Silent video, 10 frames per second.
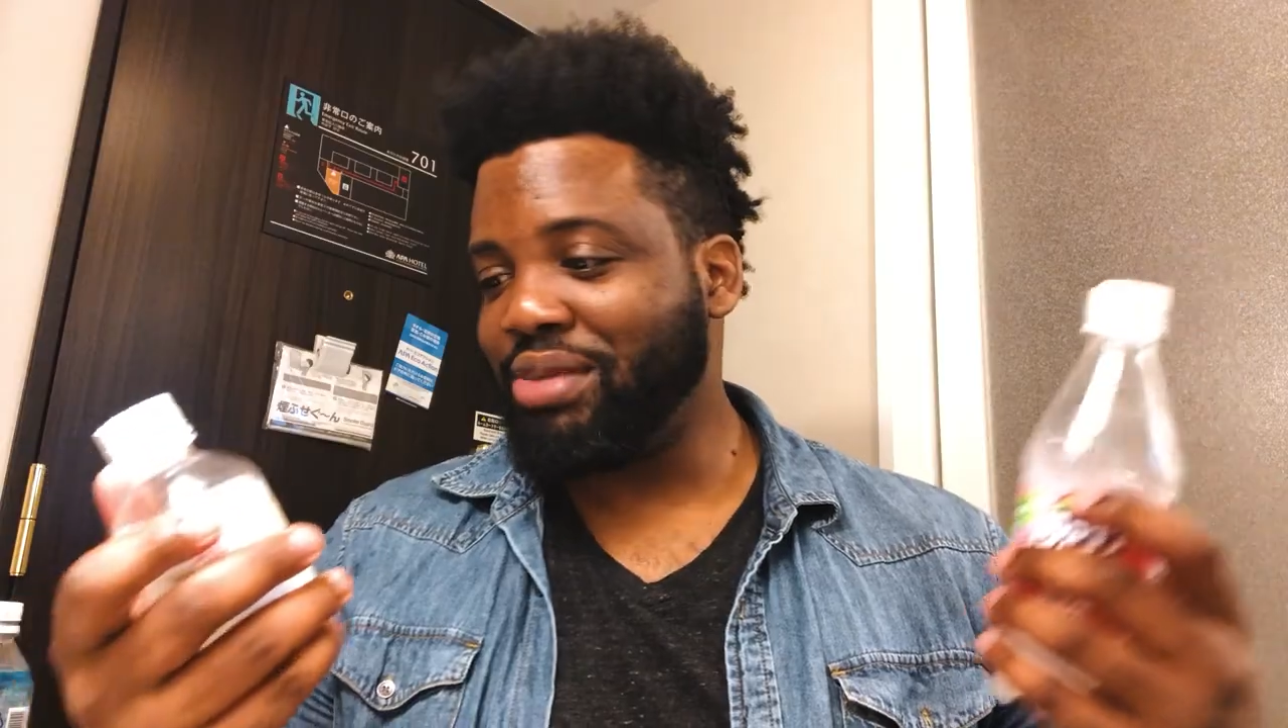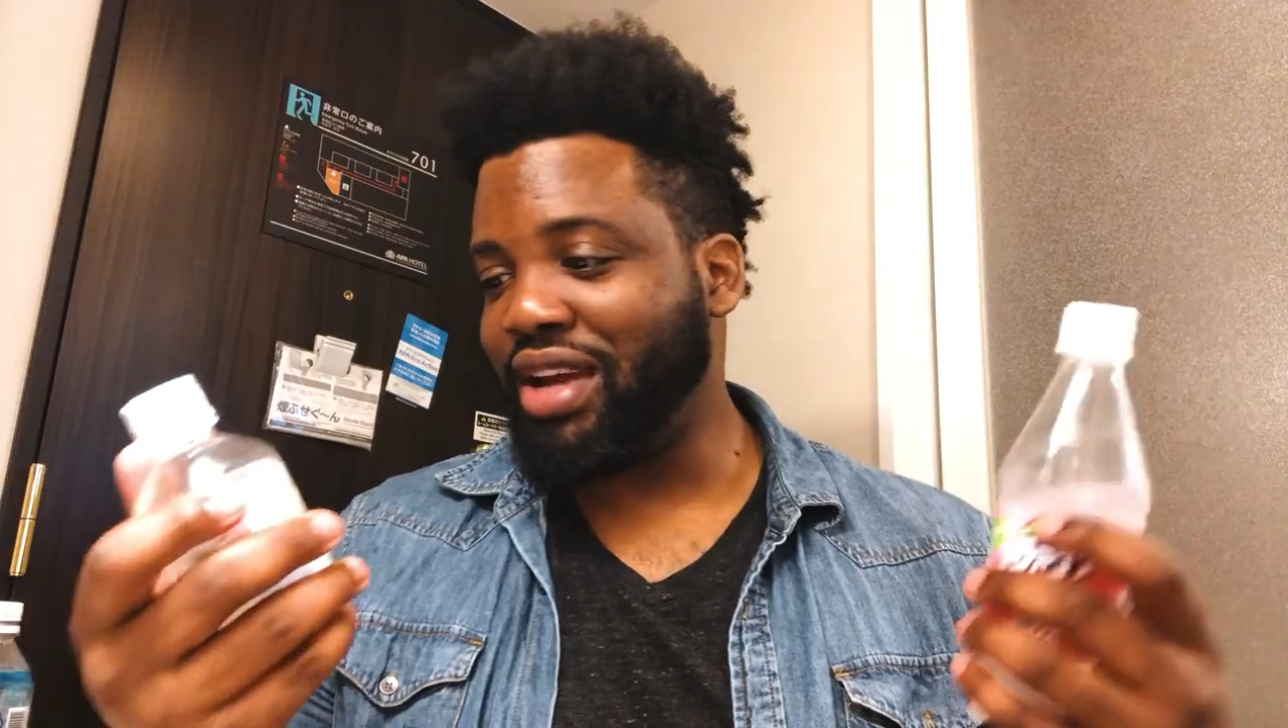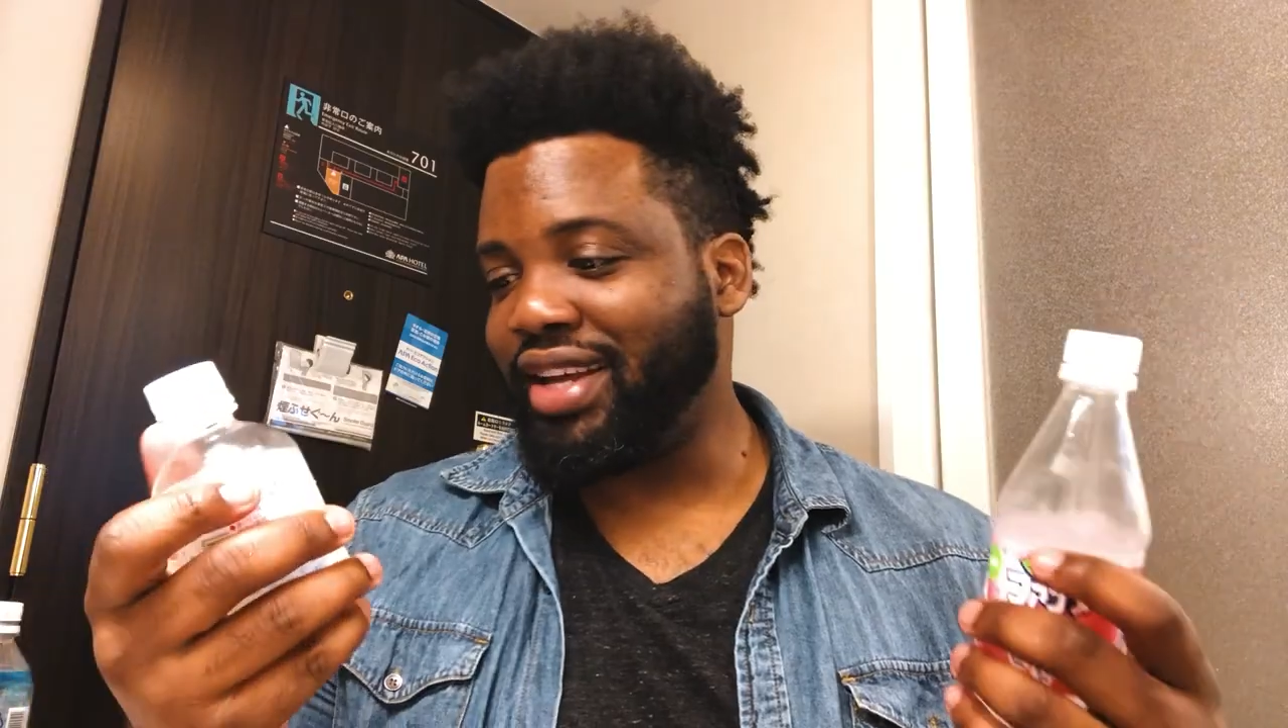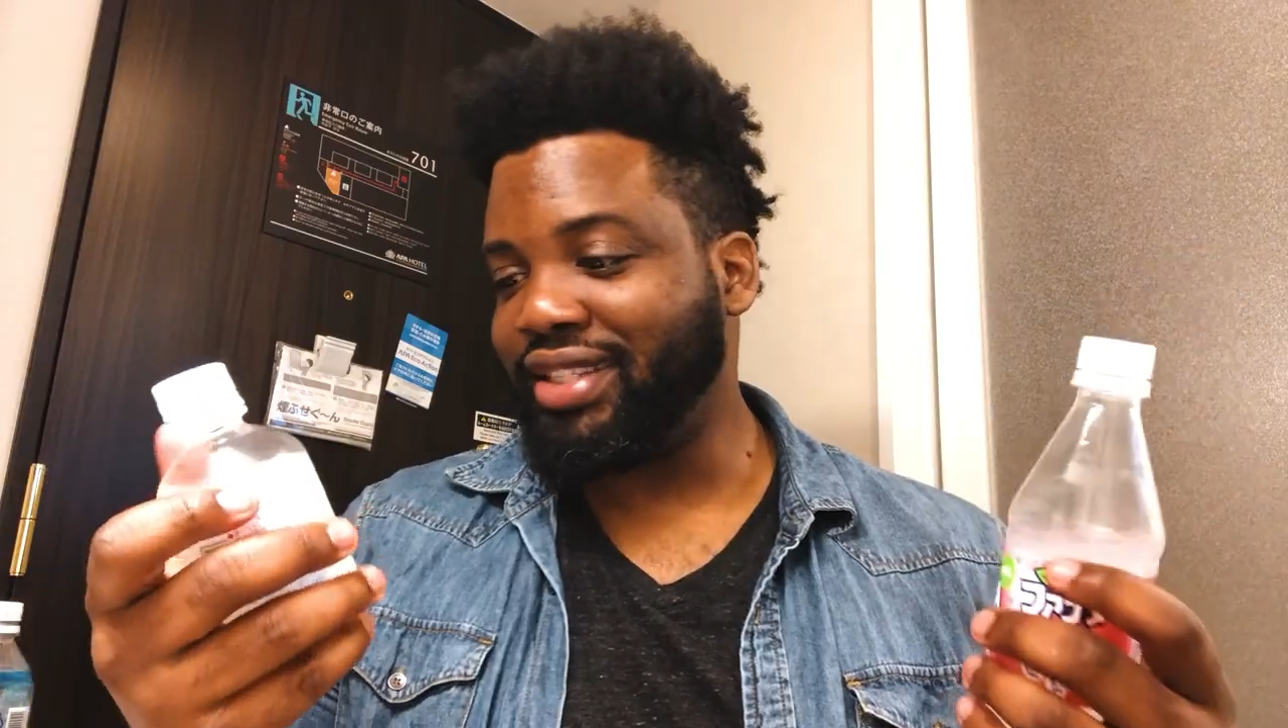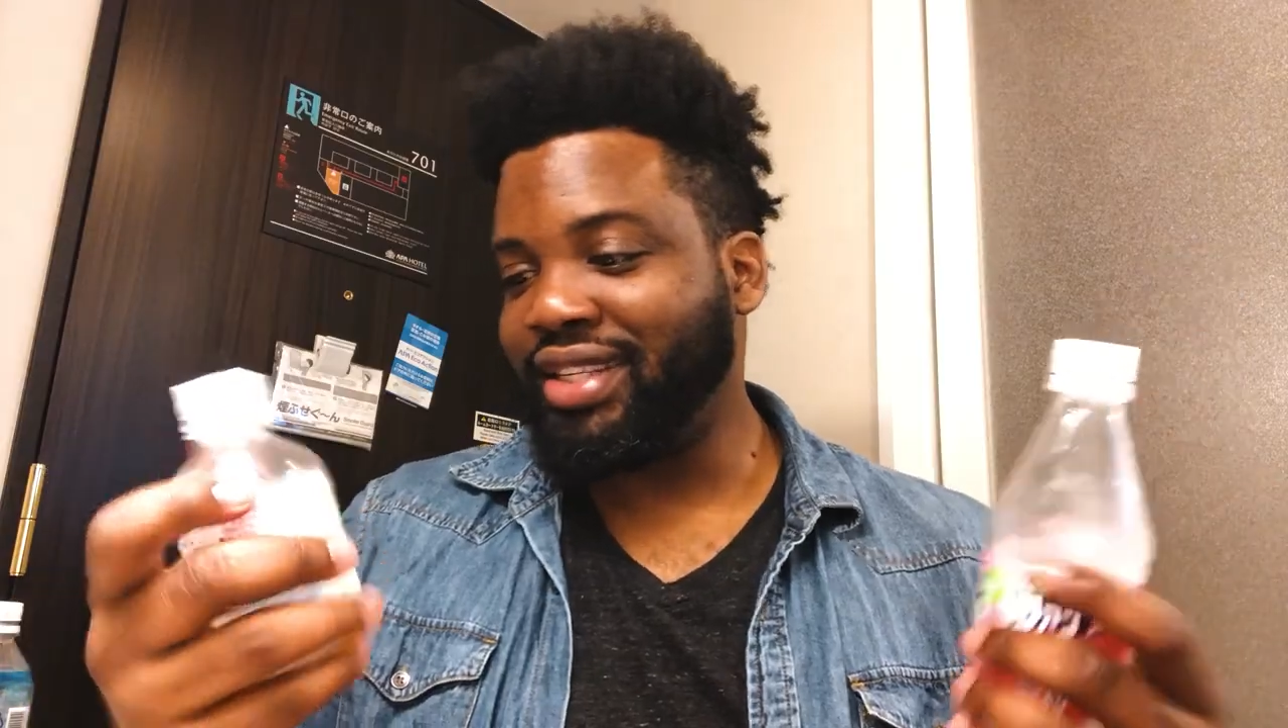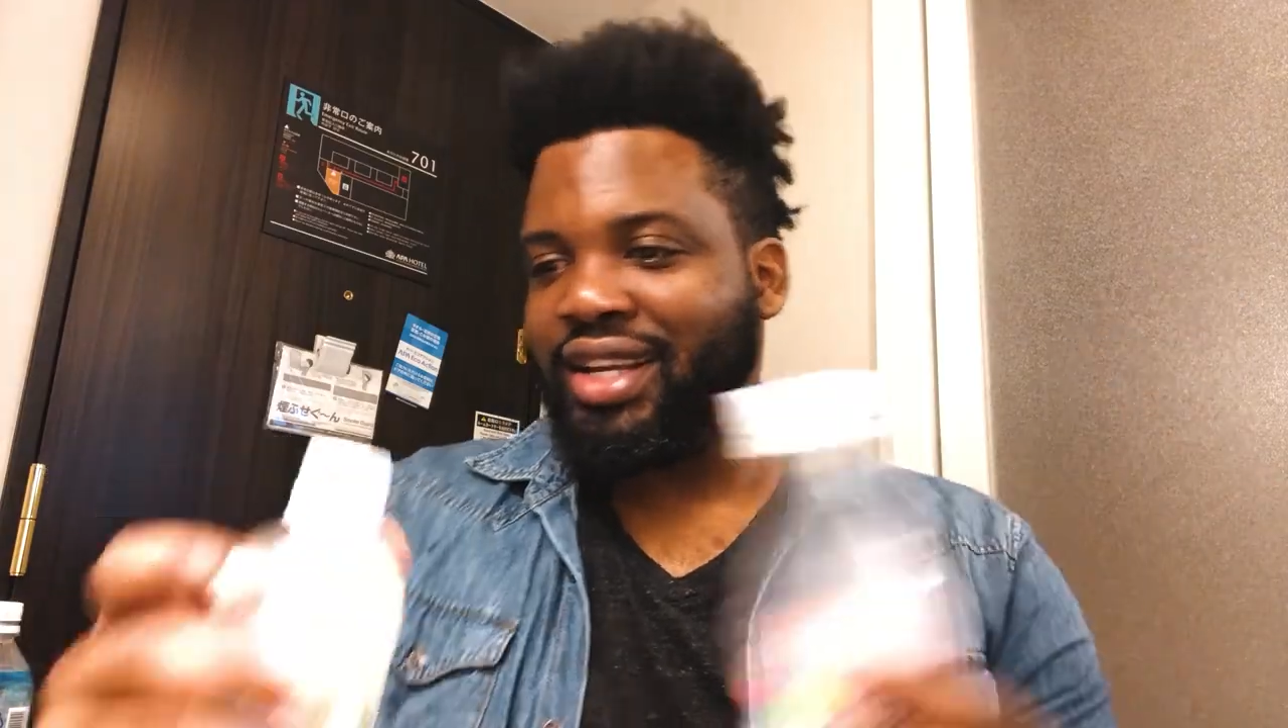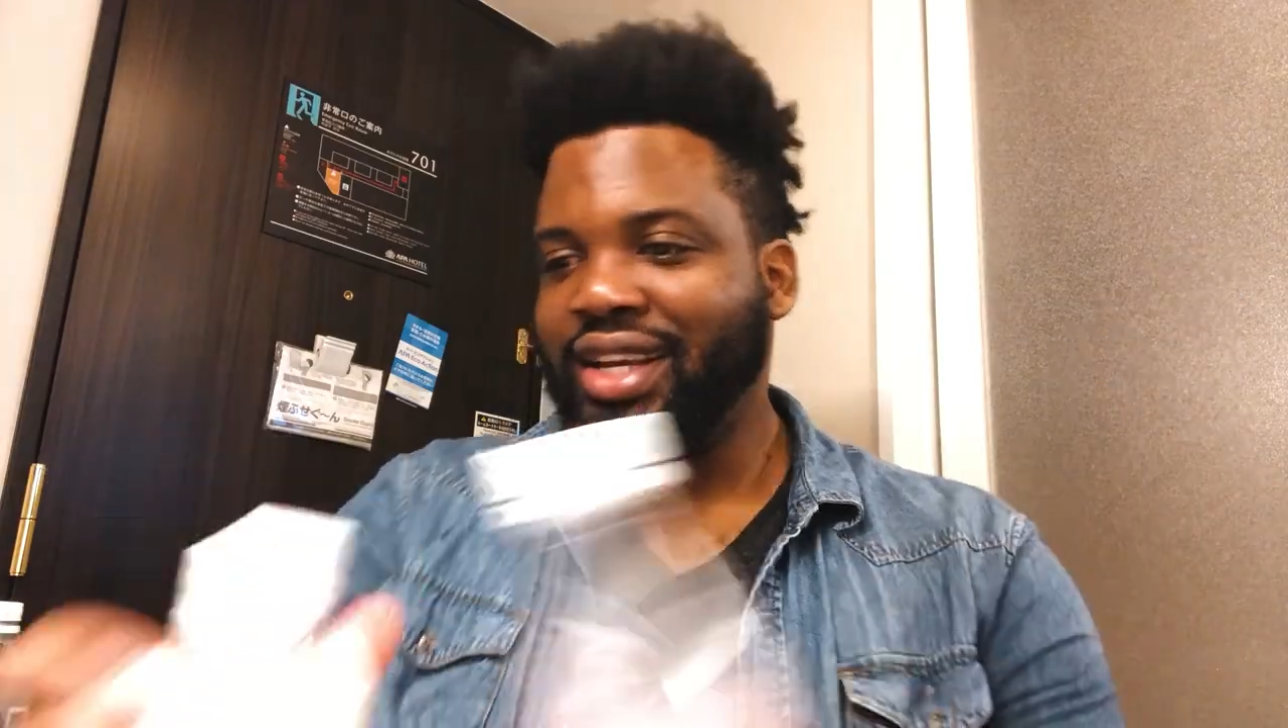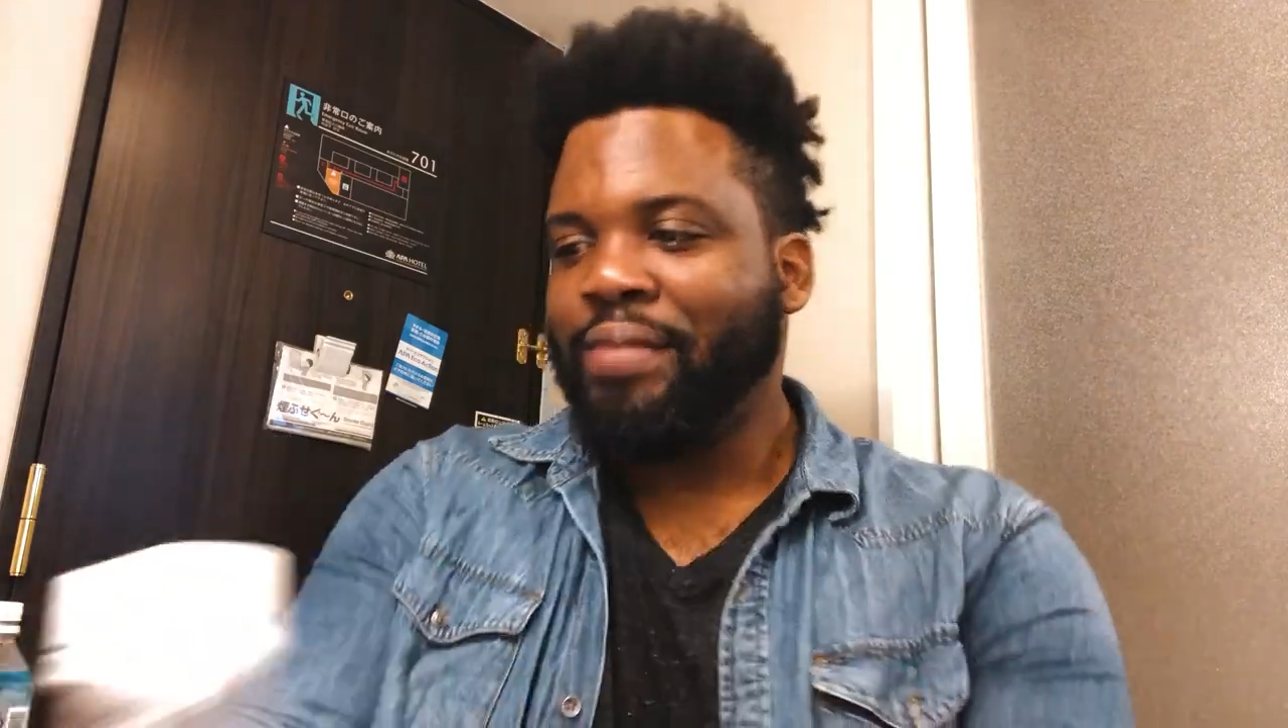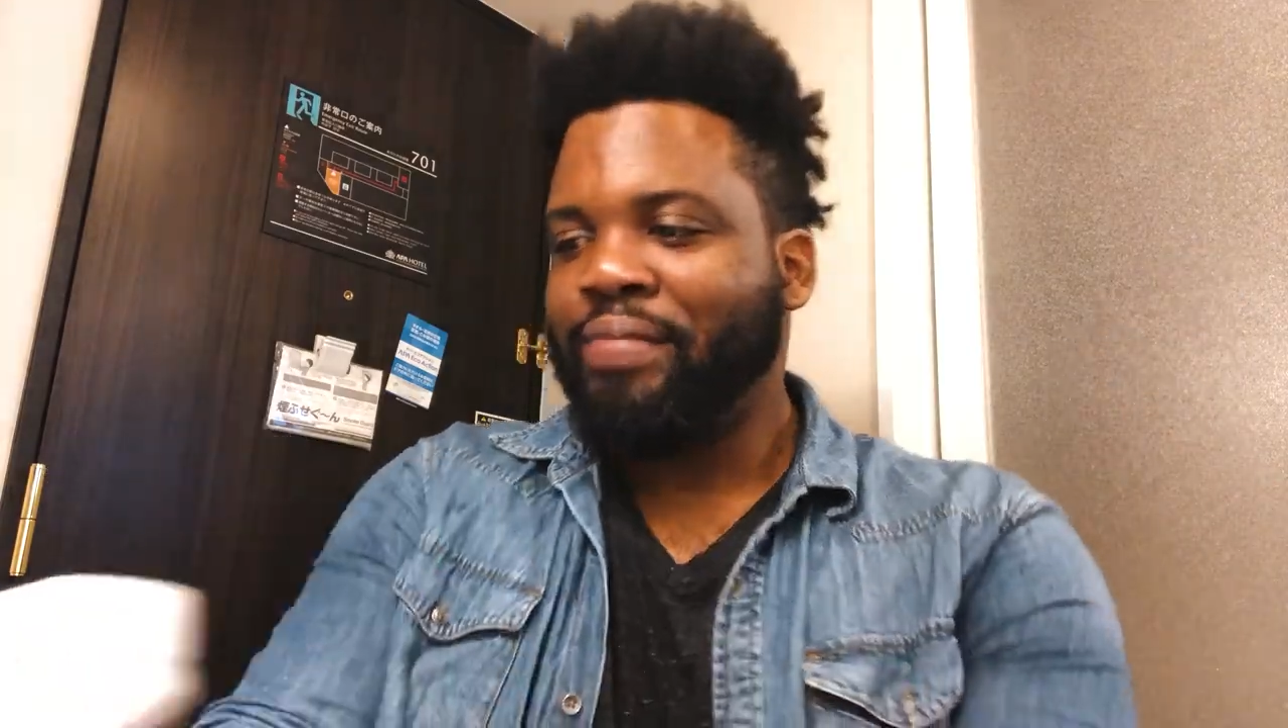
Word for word: let's be honest.